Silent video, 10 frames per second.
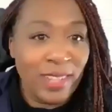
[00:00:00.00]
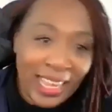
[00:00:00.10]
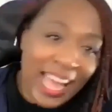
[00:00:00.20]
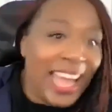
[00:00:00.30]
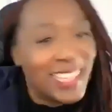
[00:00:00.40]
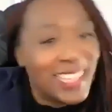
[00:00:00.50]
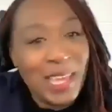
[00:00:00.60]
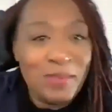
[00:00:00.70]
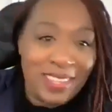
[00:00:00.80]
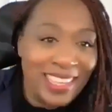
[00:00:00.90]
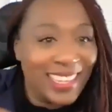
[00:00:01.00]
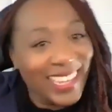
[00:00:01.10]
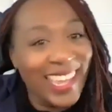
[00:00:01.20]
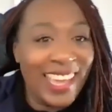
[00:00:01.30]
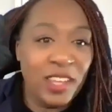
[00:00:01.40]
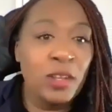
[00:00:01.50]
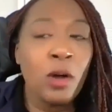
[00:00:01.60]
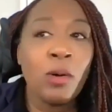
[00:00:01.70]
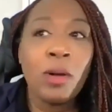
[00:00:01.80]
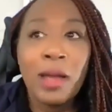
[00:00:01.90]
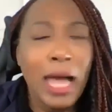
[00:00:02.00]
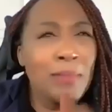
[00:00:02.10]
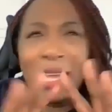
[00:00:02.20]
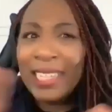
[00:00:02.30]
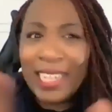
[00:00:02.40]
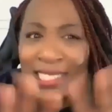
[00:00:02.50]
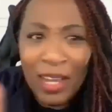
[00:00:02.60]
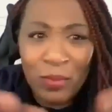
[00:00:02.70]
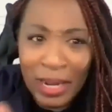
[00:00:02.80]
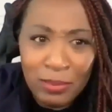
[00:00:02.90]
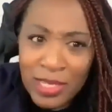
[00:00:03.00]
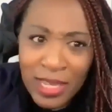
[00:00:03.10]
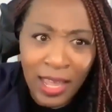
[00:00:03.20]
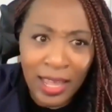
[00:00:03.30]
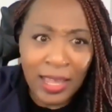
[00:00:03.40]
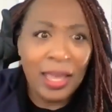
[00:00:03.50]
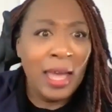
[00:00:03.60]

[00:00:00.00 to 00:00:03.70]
Like, I accept it. Yeah, I'm like, that's not what I'm saying.